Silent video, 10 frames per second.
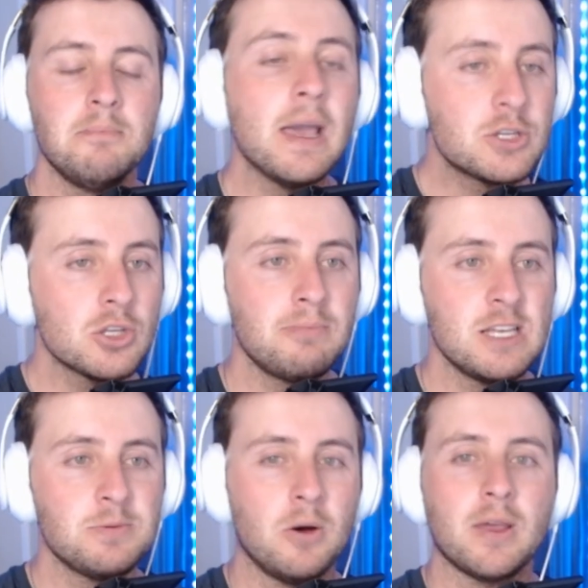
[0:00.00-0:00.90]
Major League
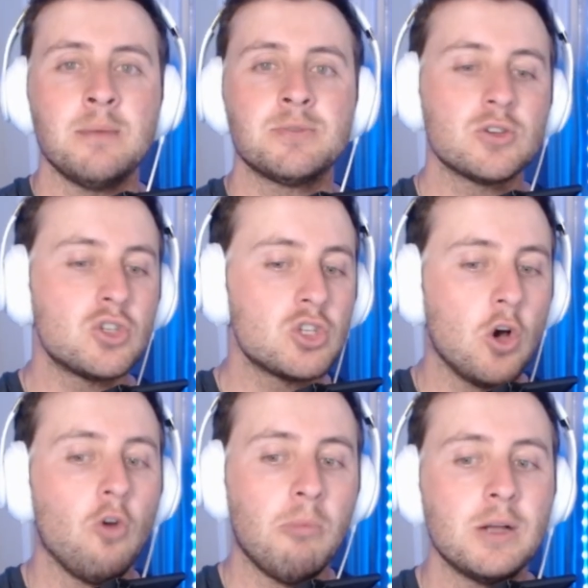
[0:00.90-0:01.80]
Baseball games, there's
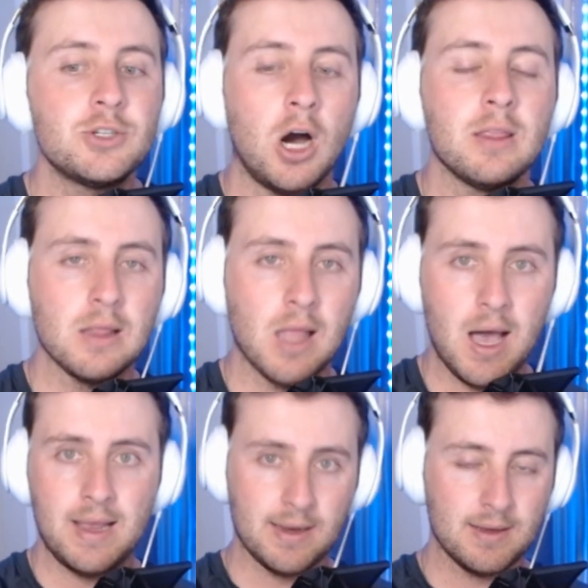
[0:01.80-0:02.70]
so much on the
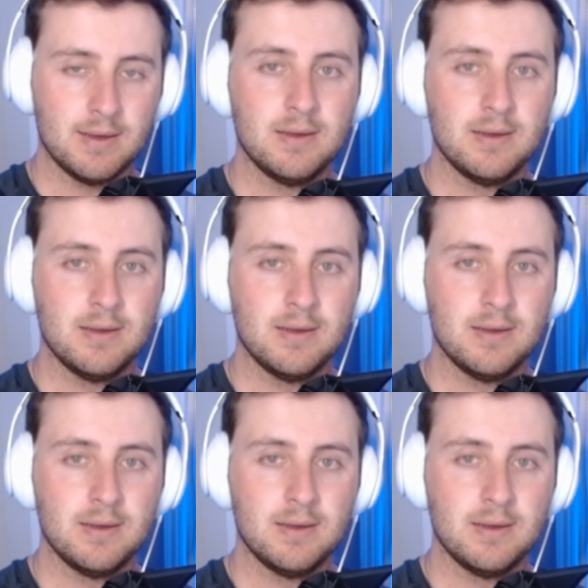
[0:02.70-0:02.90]
line.